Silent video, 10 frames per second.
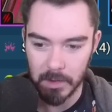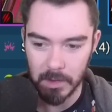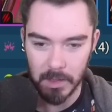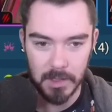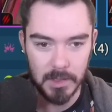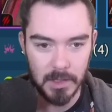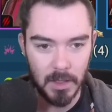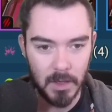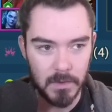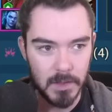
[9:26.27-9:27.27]
Let's
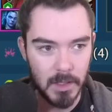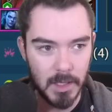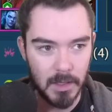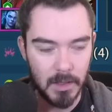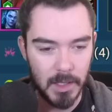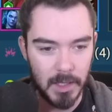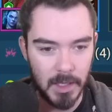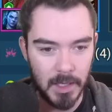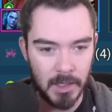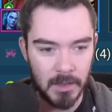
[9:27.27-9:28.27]
steal off Dark
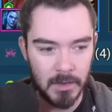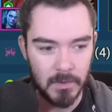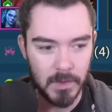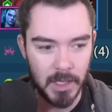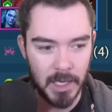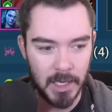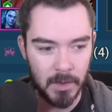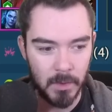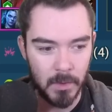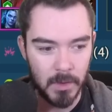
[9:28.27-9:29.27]
Elhain for
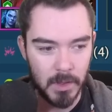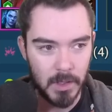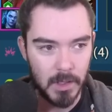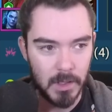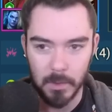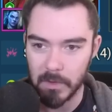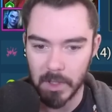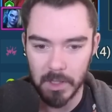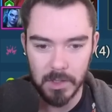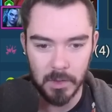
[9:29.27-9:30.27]
now. We've
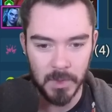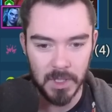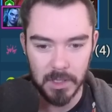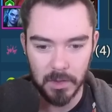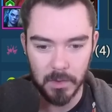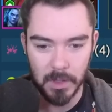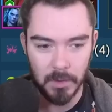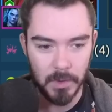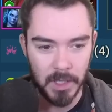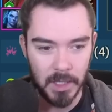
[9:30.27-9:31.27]
got too much
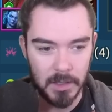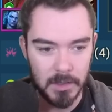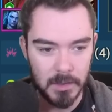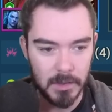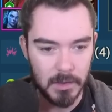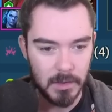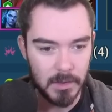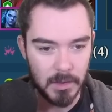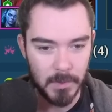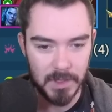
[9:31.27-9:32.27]
crit rate.
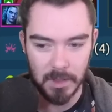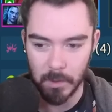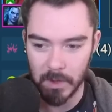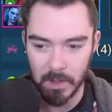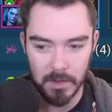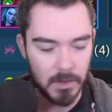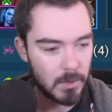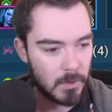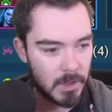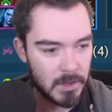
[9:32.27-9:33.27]
Let me see one of these
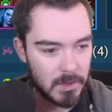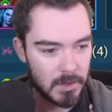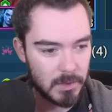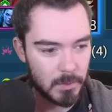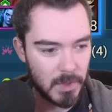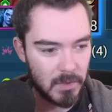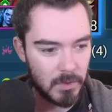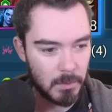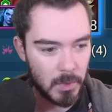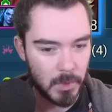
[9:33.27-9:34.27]
other ones. That's
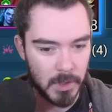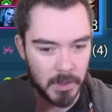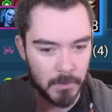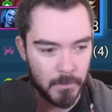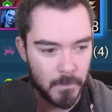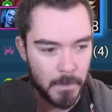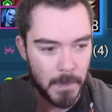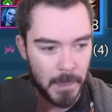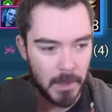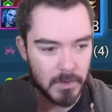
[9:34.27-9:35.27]
even more.
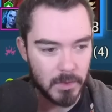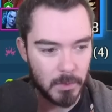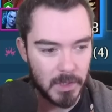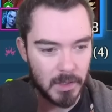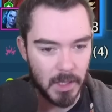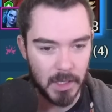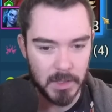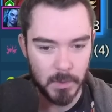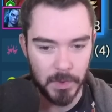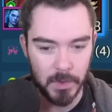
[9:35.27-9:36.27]
That's a little bit
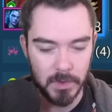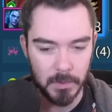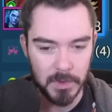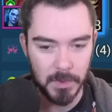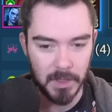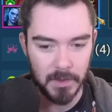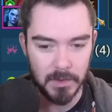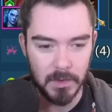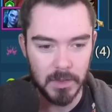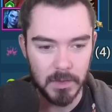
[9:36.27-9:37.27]
less. We lose some speed.
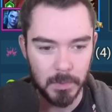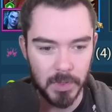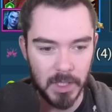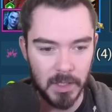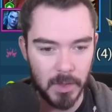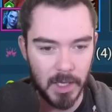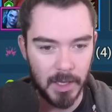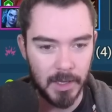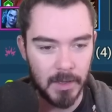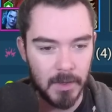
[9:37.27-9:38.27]
This looks pretty
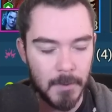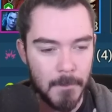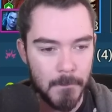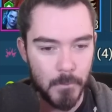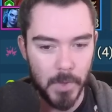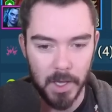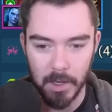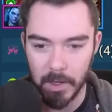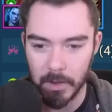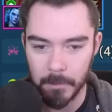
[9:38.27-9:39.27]
okay.
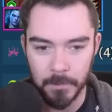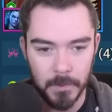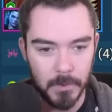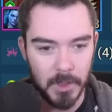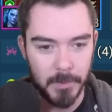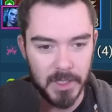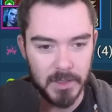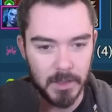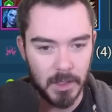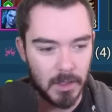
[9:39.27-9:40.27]
Um, let me
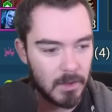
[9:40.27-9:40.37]
see.